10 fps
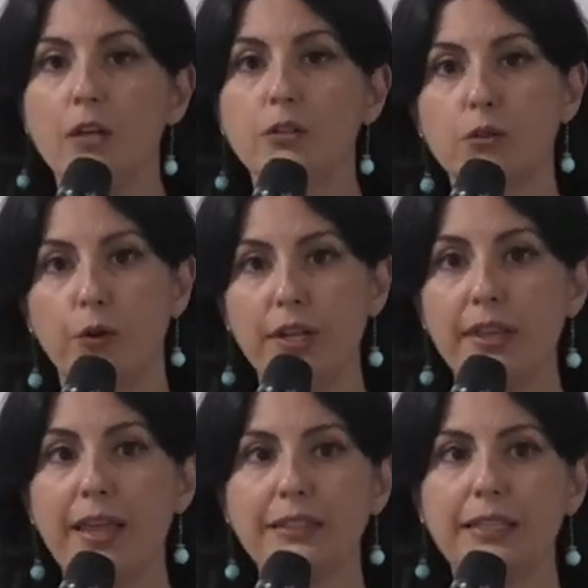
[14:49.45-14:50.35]
So
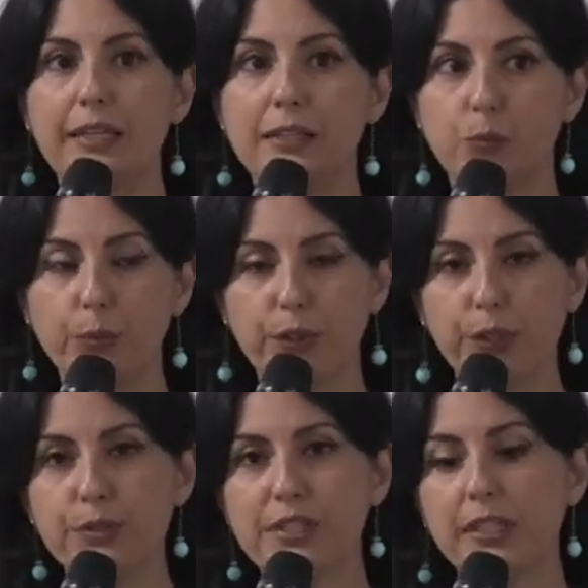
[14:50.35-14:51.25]
in that case, we were
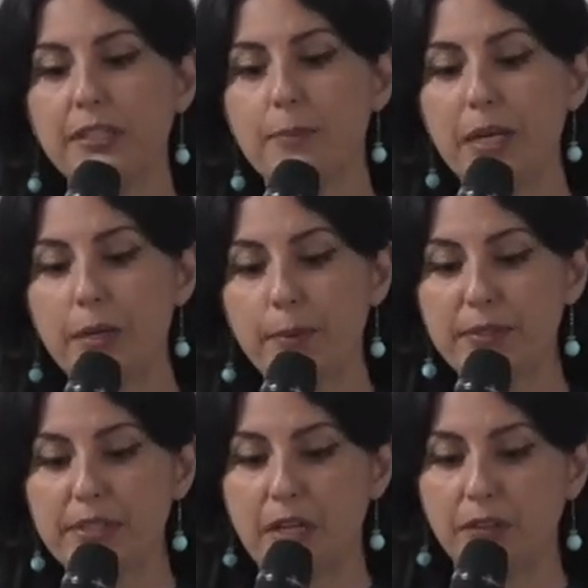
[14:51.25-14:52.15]
using the
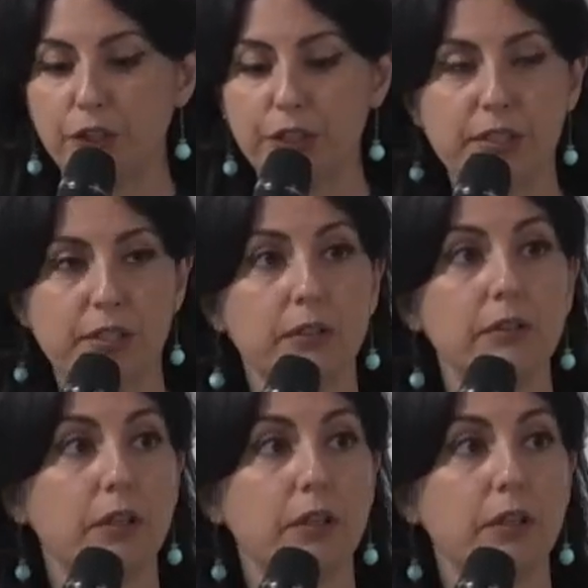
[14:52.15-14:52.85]
minimum standards